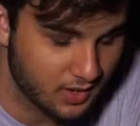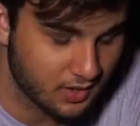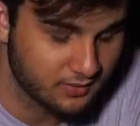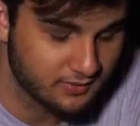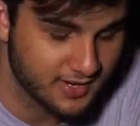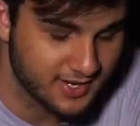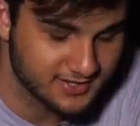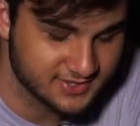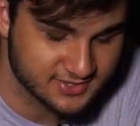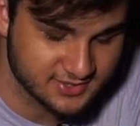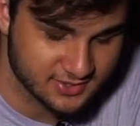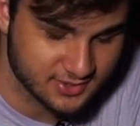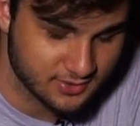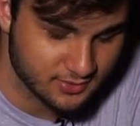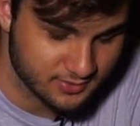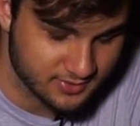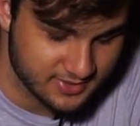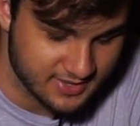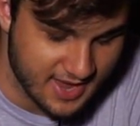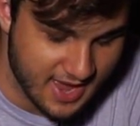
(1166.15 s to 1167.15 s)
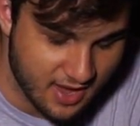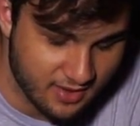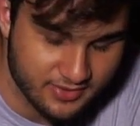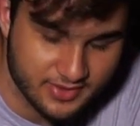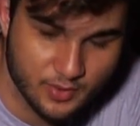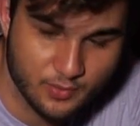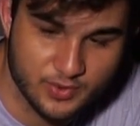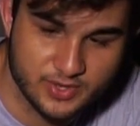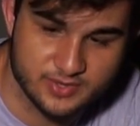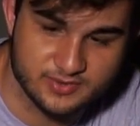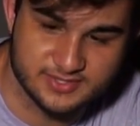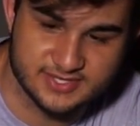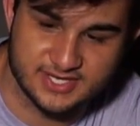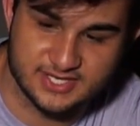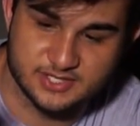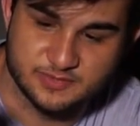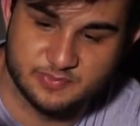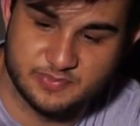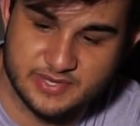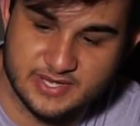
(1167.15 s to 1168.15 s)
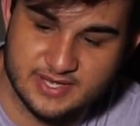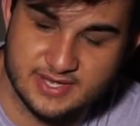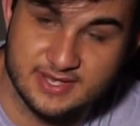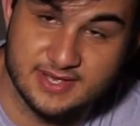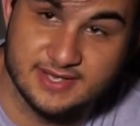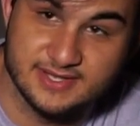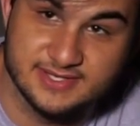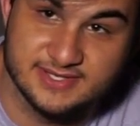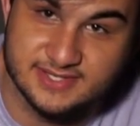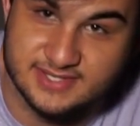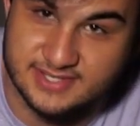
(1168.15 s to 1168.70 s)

Alright, so now that Windows XP is